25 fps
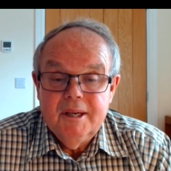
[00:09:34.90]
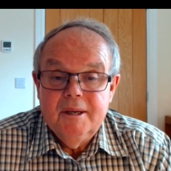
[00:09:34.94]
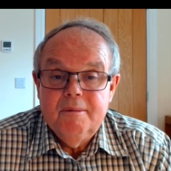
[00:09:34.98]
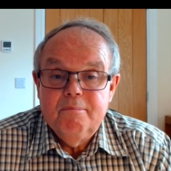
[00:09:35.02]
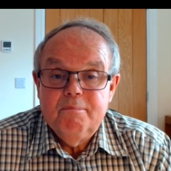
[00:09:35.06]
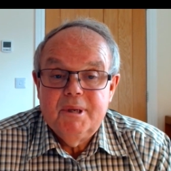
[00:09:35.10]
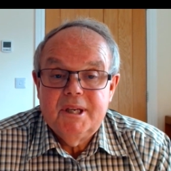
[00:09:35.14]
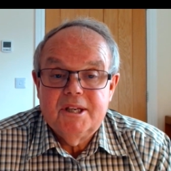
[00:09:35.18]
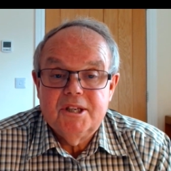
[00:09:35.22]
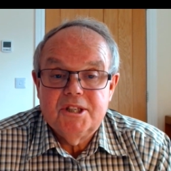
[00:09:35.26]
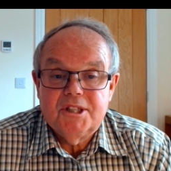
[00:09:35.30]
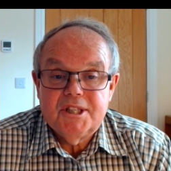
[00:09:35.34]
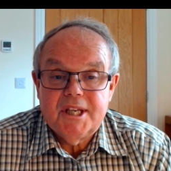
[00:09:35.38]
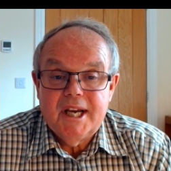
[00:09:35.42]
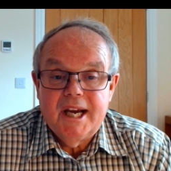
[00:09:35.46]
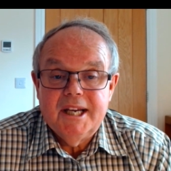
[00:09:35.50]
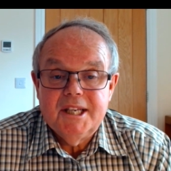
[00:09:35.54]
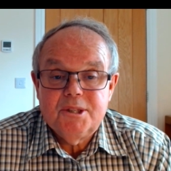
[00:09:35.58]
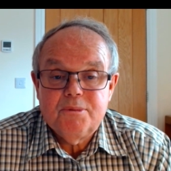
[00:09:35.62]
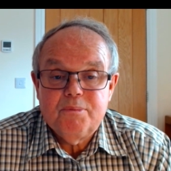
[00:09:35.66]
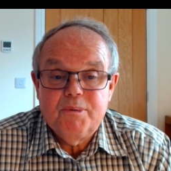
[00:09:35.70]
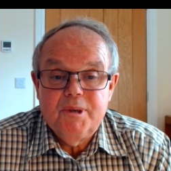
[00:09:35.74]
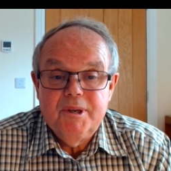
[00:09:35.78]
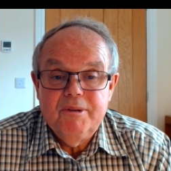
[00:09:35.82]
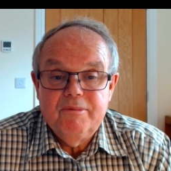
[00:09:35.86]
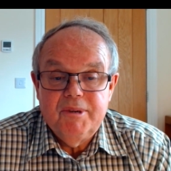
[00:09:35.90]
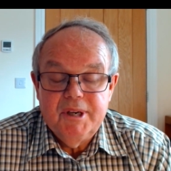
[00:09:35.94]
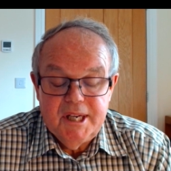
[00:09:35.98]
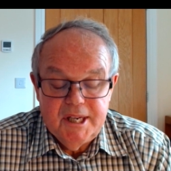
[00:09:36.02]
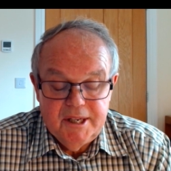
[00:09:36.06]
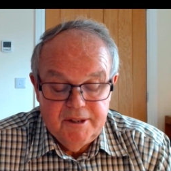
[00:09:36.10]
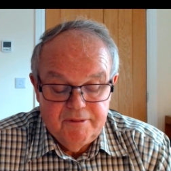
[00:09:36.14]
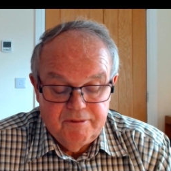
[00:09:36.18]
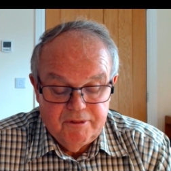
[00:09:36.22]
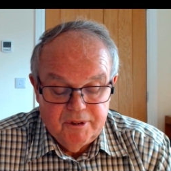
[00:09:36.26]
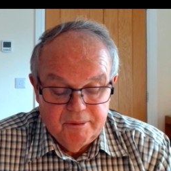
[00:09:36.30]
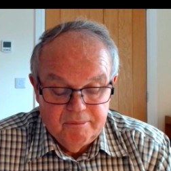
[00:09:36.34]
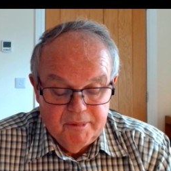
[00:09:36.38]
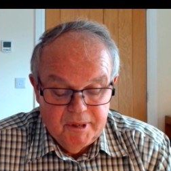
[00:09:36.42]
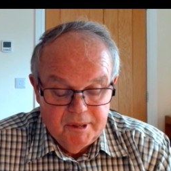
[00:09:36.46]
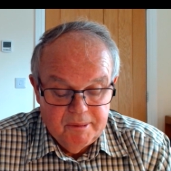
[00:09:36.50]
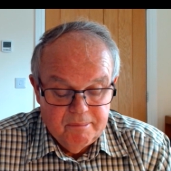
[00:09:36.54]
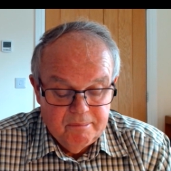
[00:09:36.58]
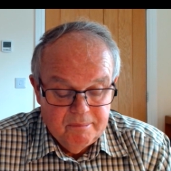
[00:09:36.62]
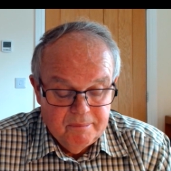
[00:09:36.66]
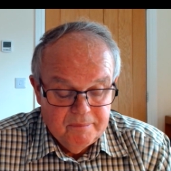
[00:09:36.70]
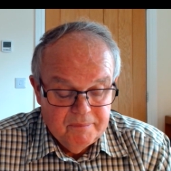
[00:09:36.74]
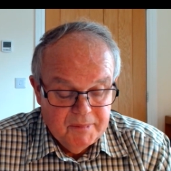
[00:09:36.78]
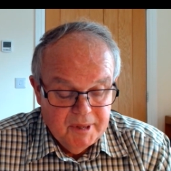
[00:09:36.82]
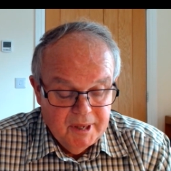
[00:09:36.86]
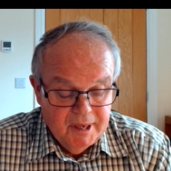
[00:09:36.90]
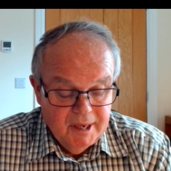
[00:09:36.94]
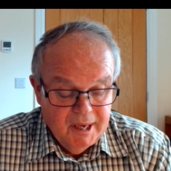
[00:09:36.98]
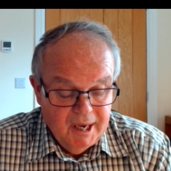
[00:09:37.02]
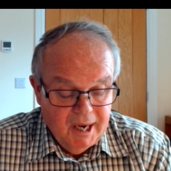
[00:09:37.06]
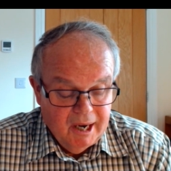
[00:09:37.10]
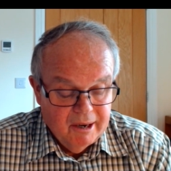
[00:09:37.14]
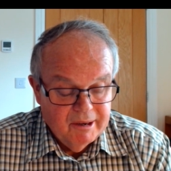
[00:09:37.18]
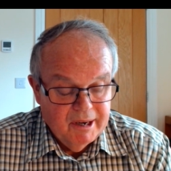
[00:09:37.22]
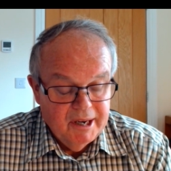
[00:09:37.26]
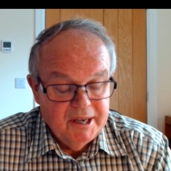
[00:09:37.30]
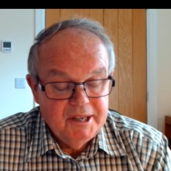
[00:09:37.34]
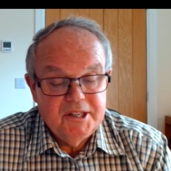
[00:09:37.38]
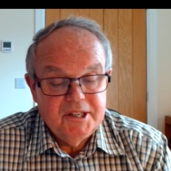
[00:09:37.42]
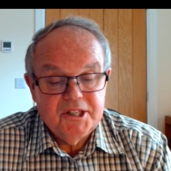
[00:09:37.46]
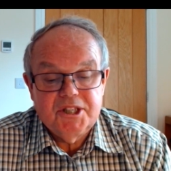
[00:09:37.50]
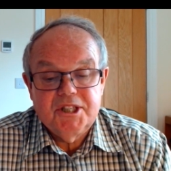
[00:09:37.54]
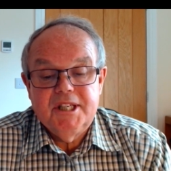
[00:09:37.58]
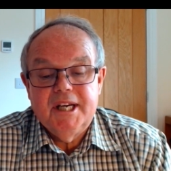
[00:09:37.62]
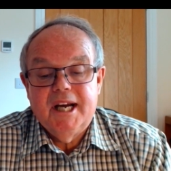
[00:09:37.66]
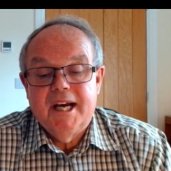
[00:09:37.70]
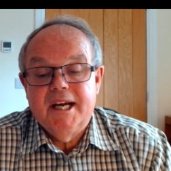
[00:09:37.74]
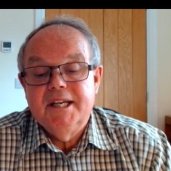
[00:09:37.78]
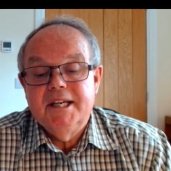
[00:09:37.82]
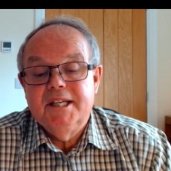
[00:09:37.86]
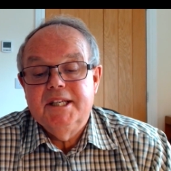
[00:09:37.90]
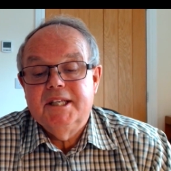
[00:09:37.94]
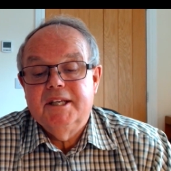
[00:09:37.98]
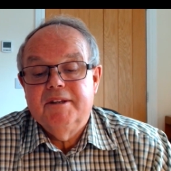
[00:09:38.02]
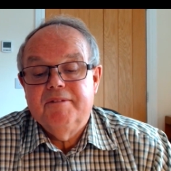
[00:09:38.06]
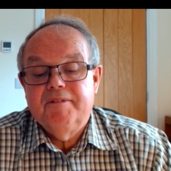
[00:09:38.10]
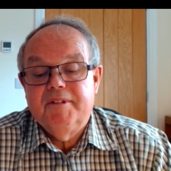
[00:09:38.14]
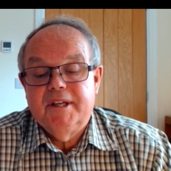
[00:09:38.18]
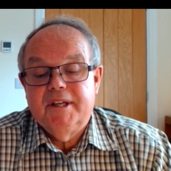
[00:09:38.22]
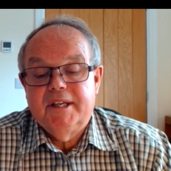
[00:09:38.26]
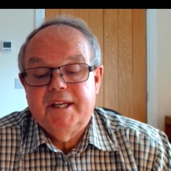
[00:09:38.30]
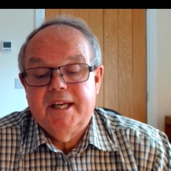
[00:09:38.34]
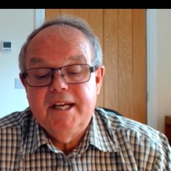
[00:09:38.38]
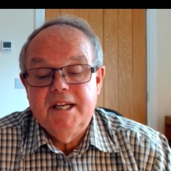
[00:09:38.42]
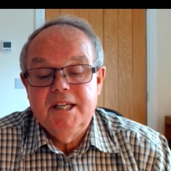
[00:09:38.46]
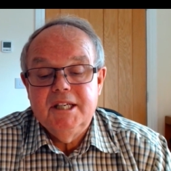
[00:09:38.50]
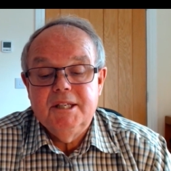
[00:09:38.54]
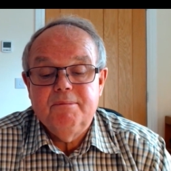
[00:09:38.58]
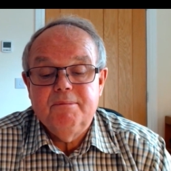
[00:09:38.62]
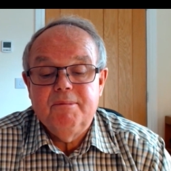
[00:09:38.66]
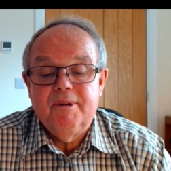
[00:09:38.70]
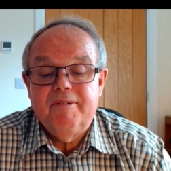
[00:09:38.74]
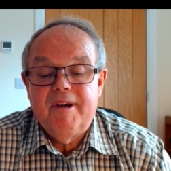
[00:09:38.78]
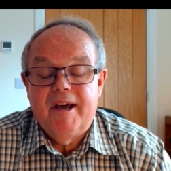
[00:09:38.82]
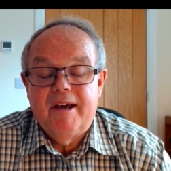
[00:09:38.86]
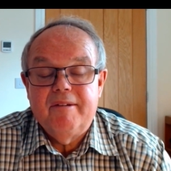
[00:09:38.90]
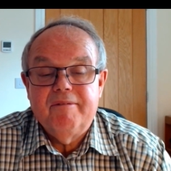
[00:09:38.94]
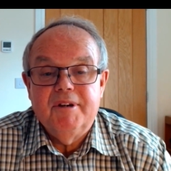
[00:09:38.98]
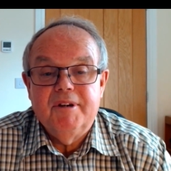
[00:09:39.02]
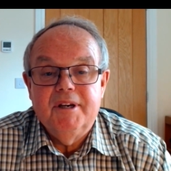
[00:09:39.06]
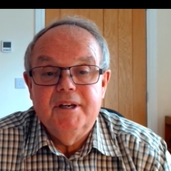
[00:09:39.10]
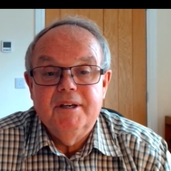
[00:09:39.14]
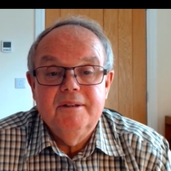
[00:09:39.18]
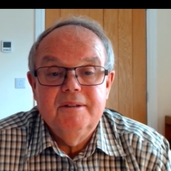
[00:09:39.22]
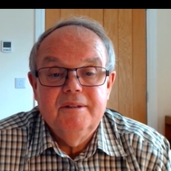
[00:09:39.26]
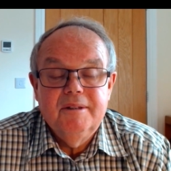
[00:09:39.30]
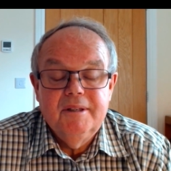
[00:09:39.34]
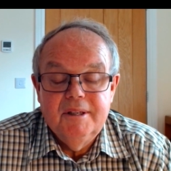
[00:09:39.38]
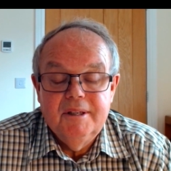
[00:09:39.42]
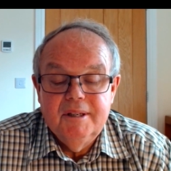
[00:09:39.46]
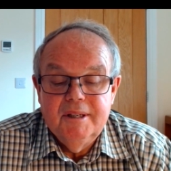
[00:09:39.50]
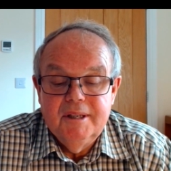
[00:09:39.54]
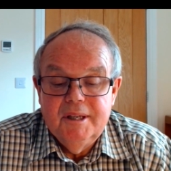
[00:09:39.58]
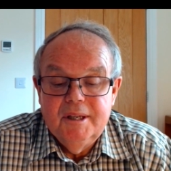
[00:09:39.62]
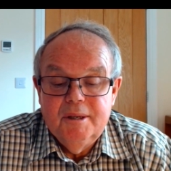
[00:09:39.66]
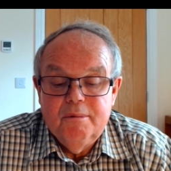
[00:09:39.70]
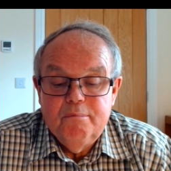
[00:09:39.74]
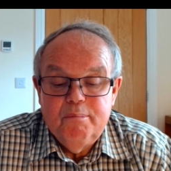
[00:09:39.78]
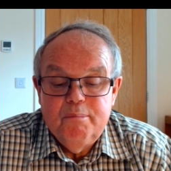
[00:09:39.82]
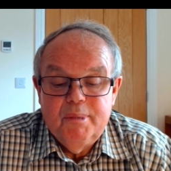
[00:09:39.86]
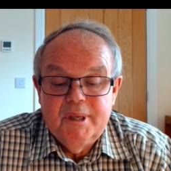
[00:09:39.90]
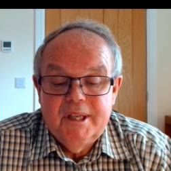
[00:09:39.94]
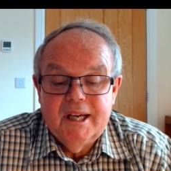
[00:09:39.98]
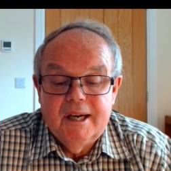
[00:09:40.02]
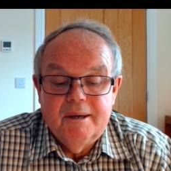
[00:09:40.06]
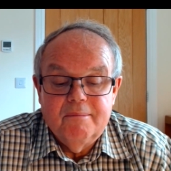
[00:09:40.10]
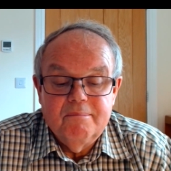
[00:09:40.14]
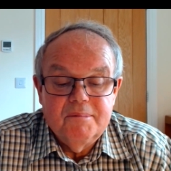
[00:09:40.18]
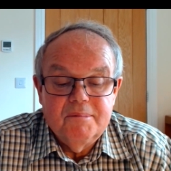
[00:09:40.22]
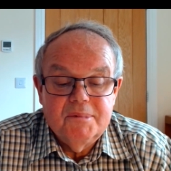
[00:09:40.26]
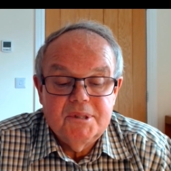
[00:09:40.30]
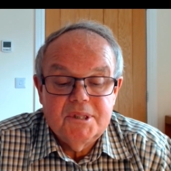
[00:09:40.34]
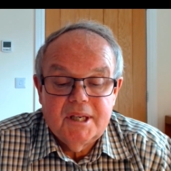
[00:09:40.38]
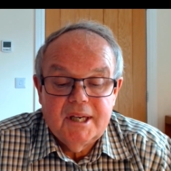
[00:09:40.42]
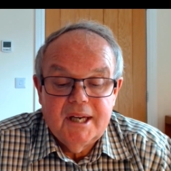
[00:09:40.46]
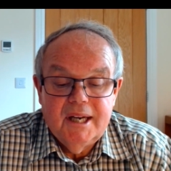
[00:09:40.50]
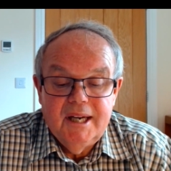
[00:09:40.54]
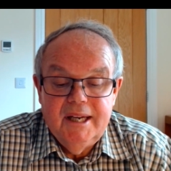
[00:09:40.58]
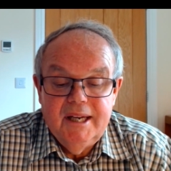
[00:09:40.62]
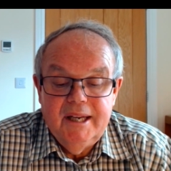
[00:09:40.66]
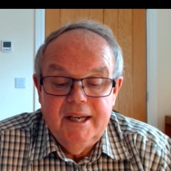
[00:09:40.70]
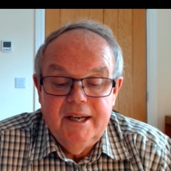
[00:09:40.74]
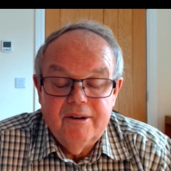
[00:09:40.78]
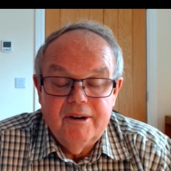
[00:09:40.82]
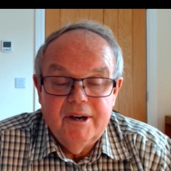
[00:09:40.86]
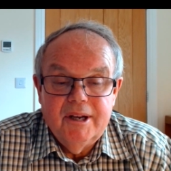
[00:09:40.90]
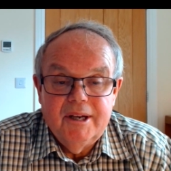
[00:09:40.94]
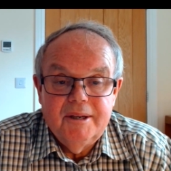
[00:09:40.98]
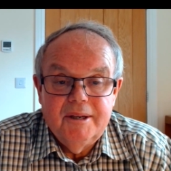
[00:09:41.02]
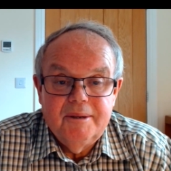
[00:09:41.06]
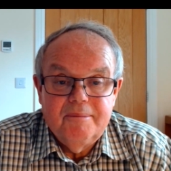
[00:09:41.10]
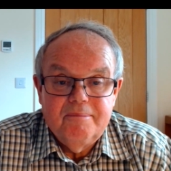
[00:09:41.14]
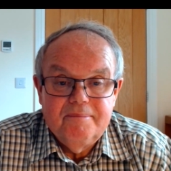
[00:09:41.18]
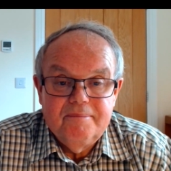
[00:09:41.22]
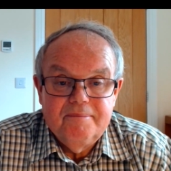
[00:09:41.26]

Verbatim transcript: because as we read from them, our understanding of the kingdom of heaven becomes clearer.